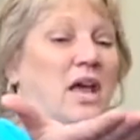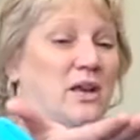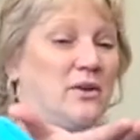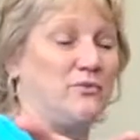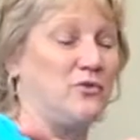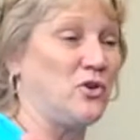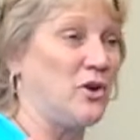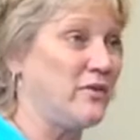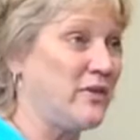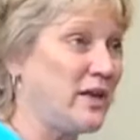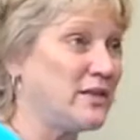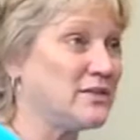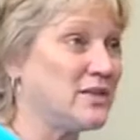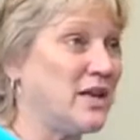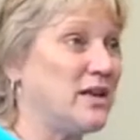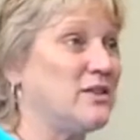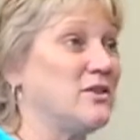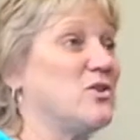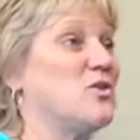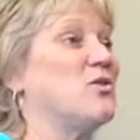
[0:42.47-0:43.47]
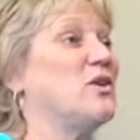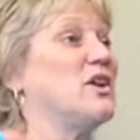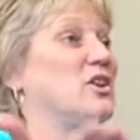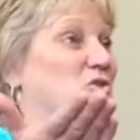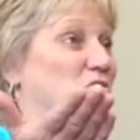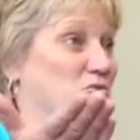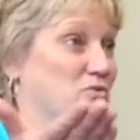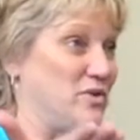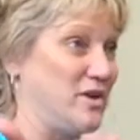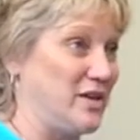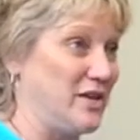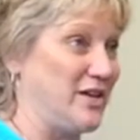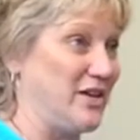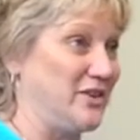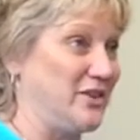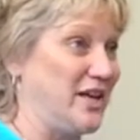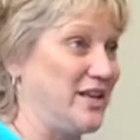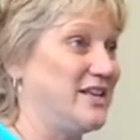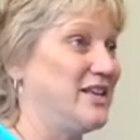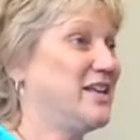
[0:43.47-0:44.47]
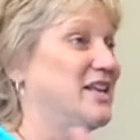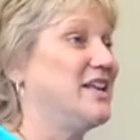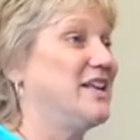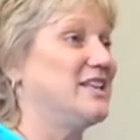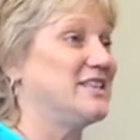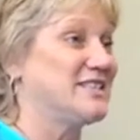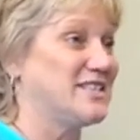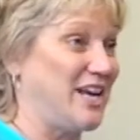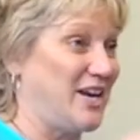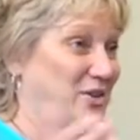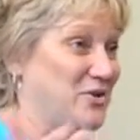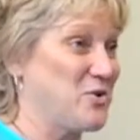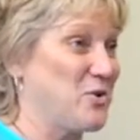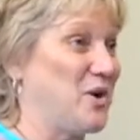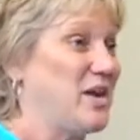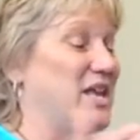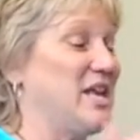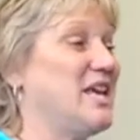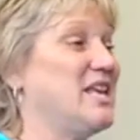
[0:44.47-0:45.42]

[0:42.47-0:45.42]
And if you're on that side of the coin, you're really on that side of the coin.